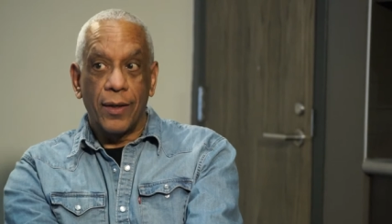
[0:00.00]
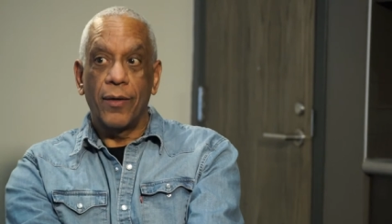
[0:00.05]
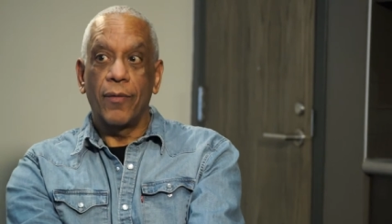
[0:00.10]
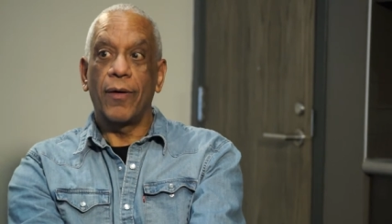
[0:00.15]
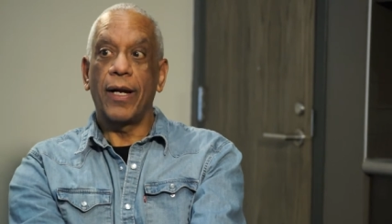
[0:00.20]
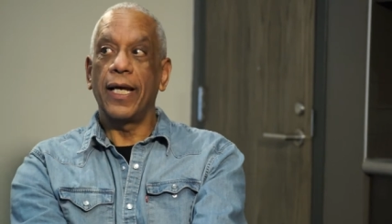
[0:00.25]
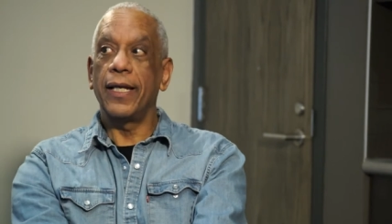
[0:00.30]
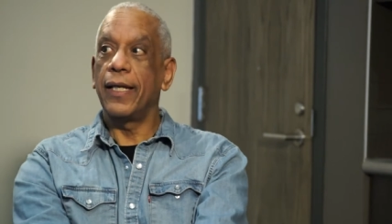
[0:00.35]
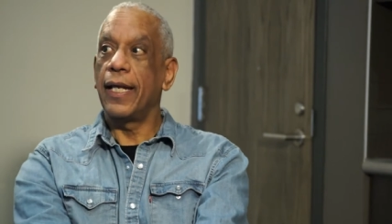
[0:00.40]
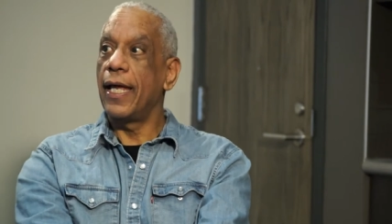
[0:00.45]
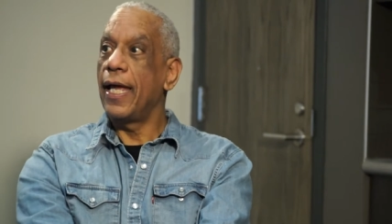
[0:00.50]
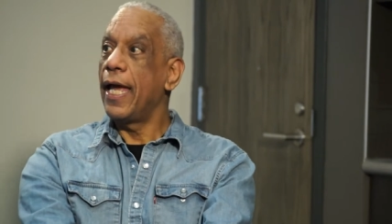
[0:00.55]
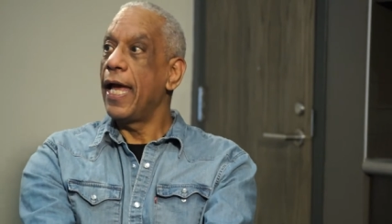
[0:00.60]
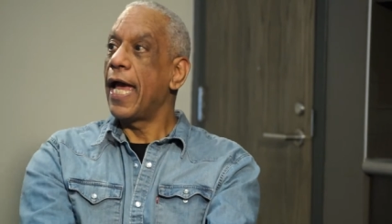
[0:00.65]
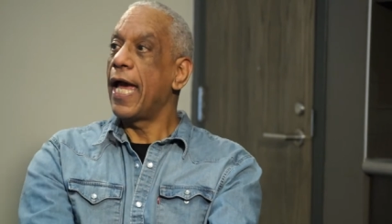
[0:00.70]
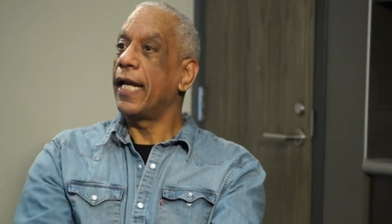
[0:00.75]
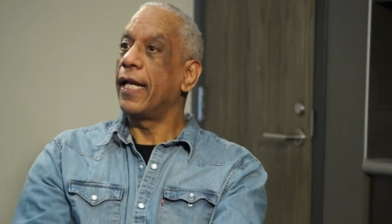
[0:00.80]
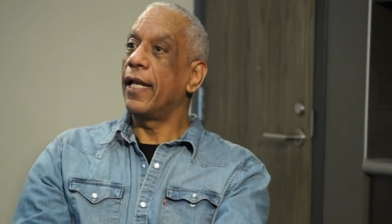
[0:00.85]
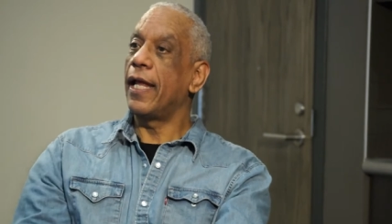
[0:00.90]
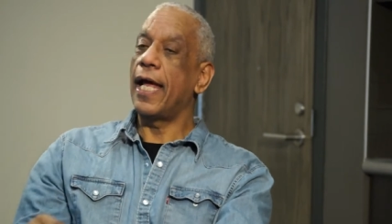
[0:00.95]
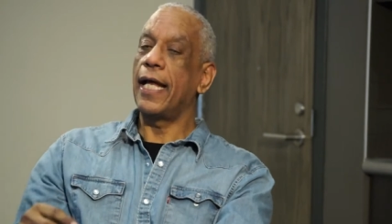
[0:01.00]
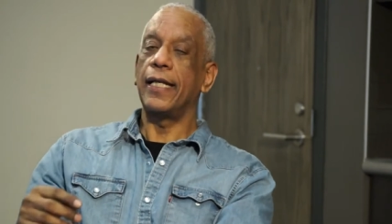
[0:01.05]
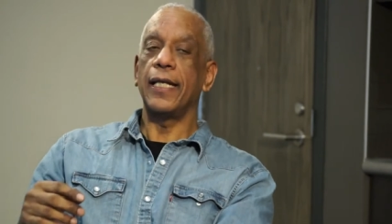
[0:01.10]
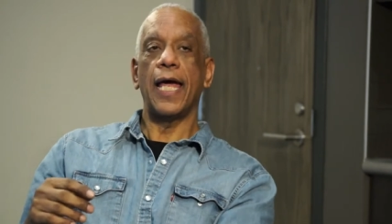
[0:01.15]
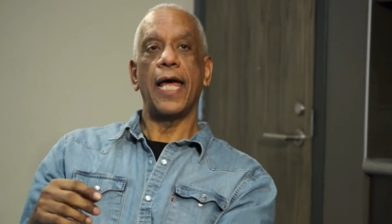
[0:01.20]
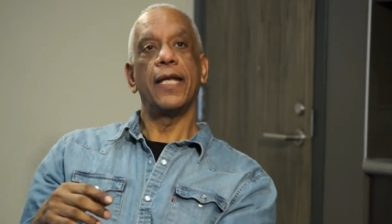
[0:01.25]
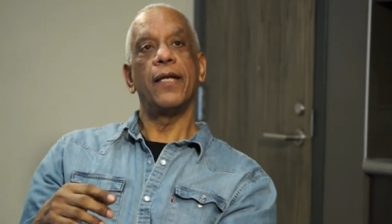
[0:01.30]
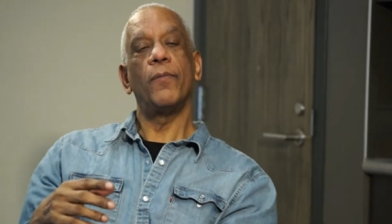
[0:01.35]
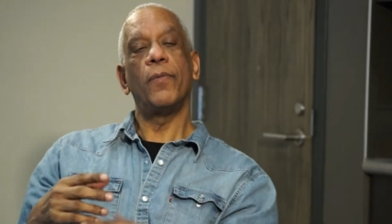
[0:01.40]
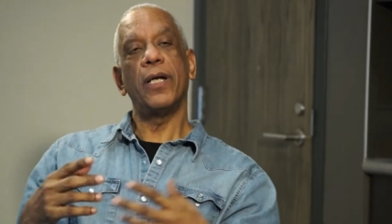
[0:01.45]
right? And and
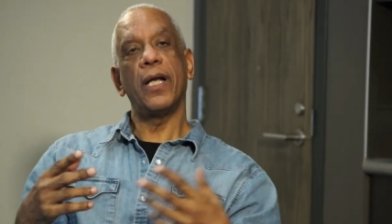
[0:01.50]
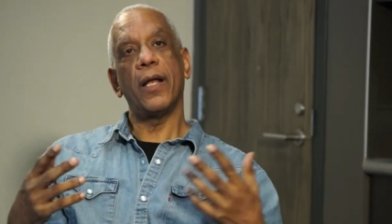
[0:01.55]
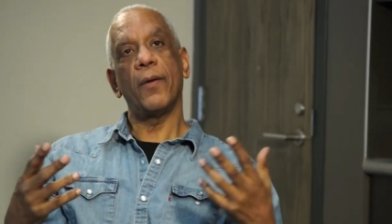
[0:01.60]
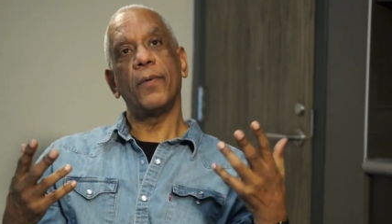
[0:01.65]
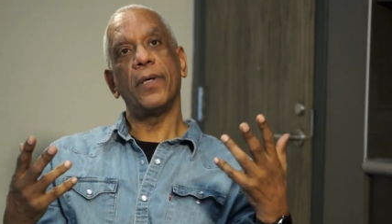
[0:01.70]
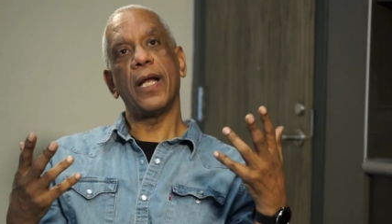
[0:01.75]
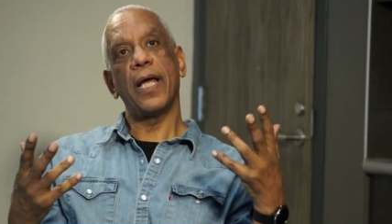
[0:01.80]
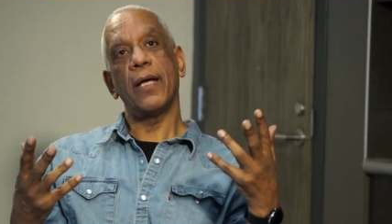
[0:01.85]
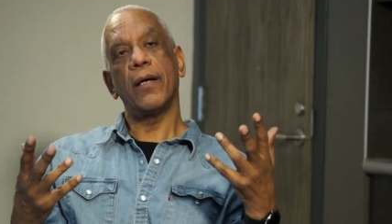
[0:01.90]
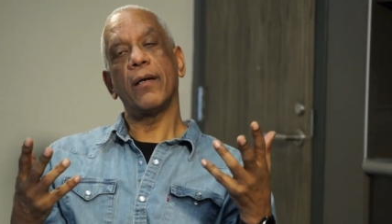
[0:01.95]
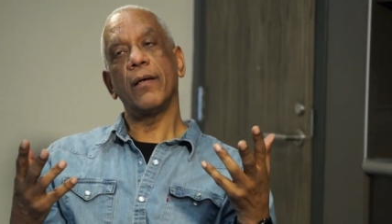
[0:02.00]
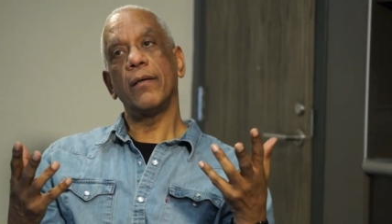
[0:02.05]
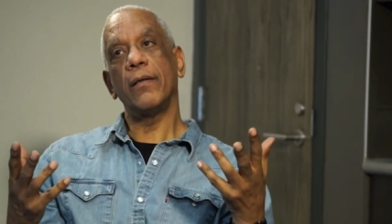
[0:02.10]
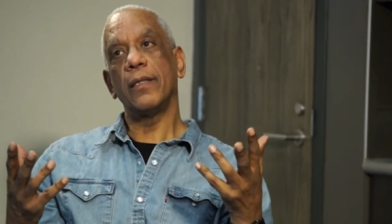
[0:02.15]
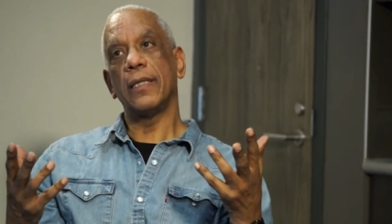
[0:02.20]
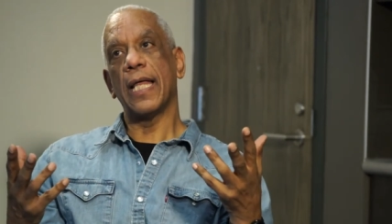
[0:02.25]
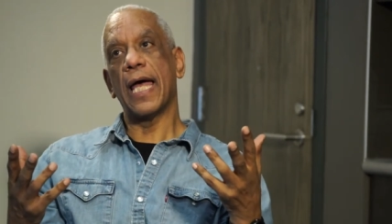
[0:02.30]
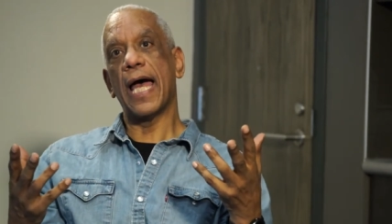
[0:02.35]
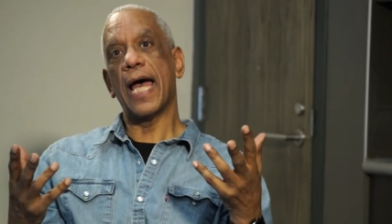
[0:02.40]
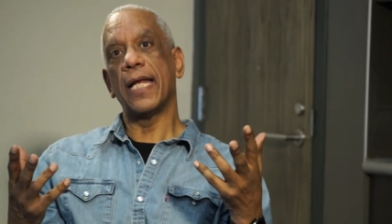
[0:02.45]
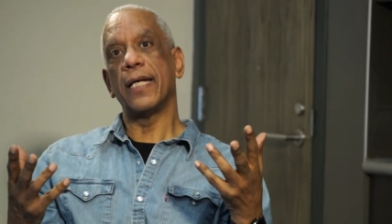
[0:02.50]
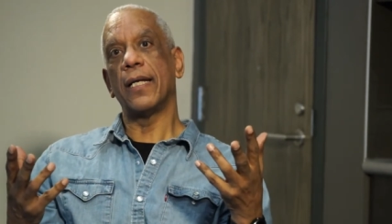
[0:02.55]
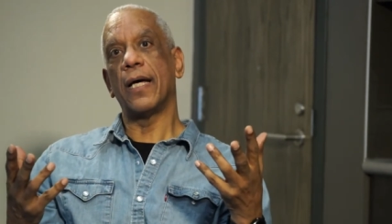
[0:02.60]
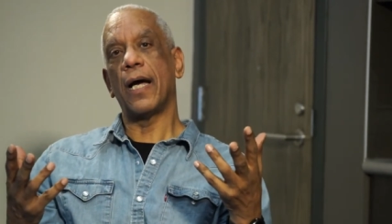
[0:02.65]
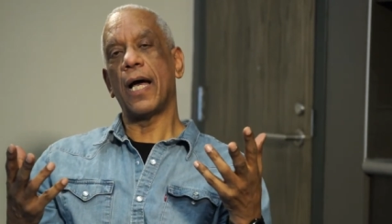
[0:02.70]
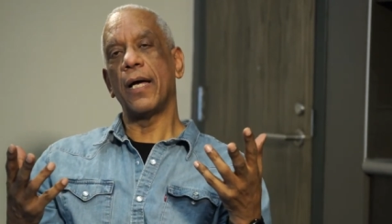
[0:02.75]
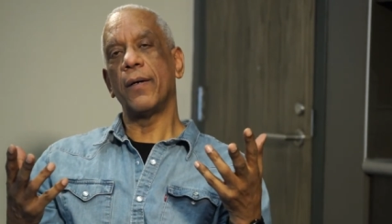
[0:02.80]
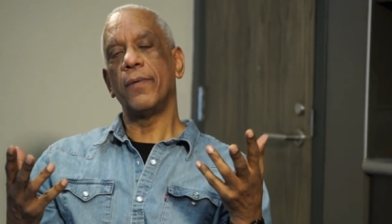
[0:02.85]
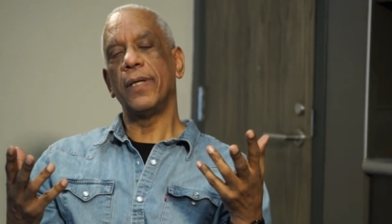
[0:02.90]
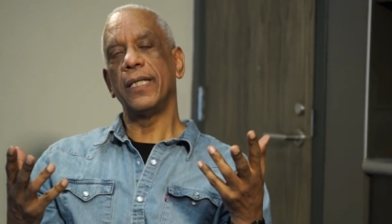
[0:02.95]
and when when I heard that,
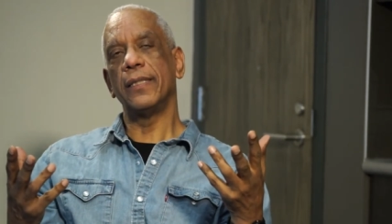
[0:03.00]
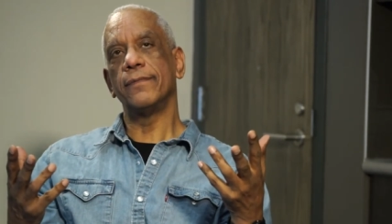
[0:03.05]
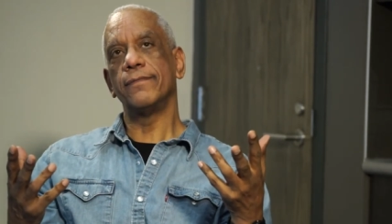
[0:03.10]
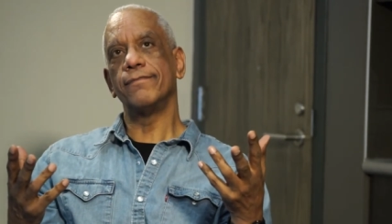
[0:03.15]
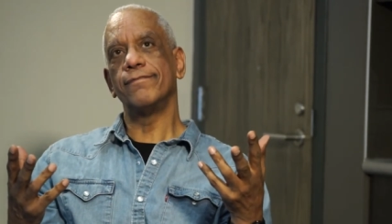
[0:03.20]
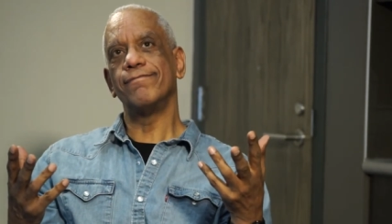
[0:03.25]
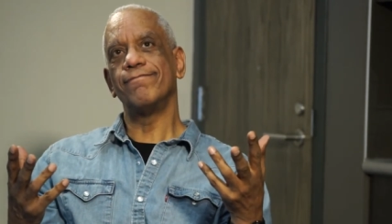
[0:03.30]
I went.